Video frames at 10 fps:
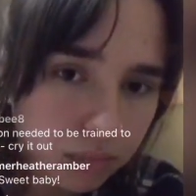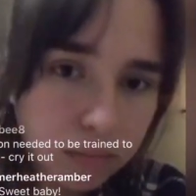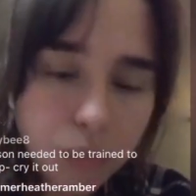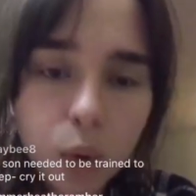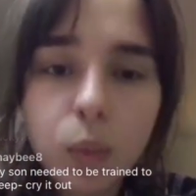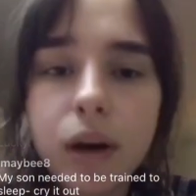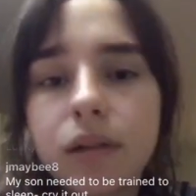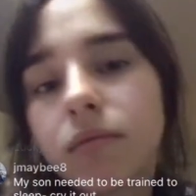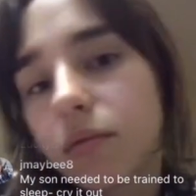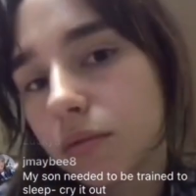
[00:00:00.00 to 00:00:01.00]
no
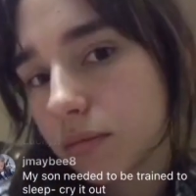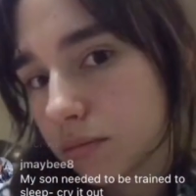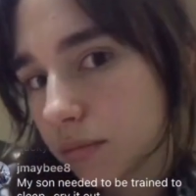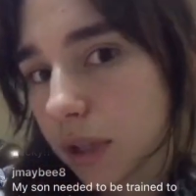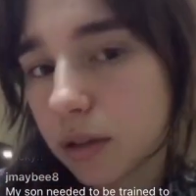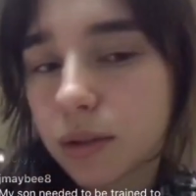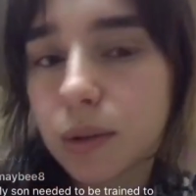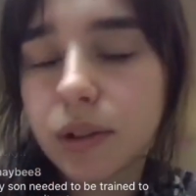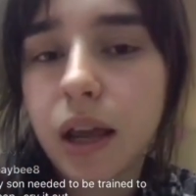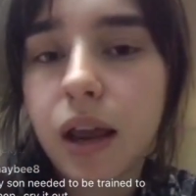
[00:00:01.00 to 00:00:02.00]
one
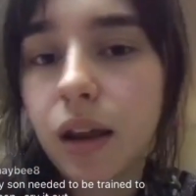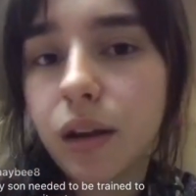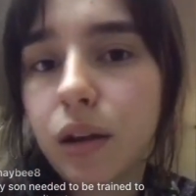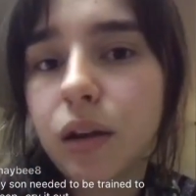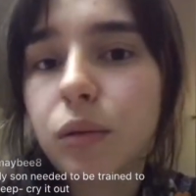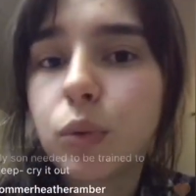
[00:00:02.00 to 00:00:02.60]
today.